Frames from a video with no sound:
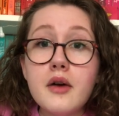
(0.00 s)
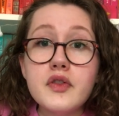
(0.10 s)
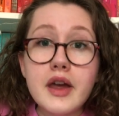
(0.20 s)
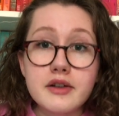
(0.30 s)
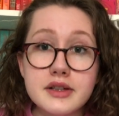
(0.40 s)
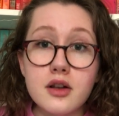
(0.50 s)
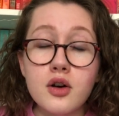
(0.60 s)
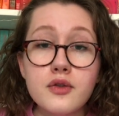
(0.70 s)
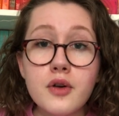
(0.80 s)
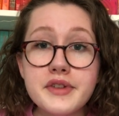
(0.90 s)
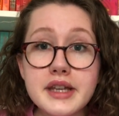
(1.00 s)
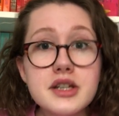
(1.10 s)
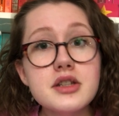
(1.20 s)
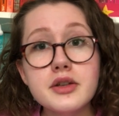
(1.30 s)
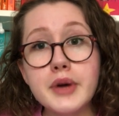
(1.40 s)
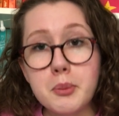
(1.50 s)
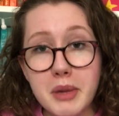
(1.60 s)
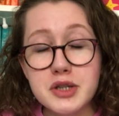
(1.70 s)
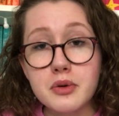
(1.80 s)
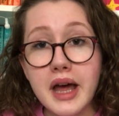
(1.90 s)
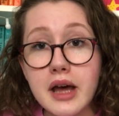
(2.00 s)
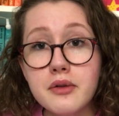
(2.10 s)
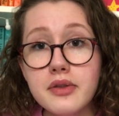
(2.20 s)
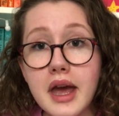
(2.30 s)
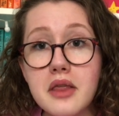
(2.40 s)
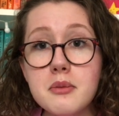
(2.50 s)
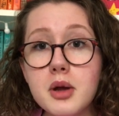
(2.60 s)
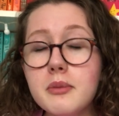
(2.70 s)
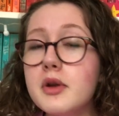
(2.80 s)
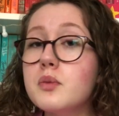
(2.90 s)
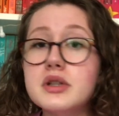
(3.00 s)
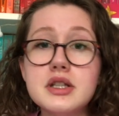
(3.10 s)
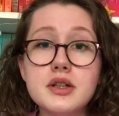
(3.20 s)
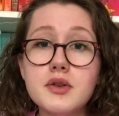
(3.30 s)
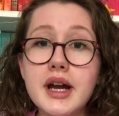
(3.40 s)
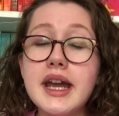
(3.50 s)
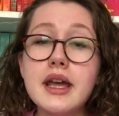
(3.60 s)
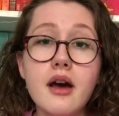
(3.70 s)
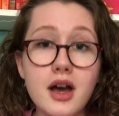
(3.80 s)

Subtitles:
There is a lot of conversations around mental health at the moment, which is great.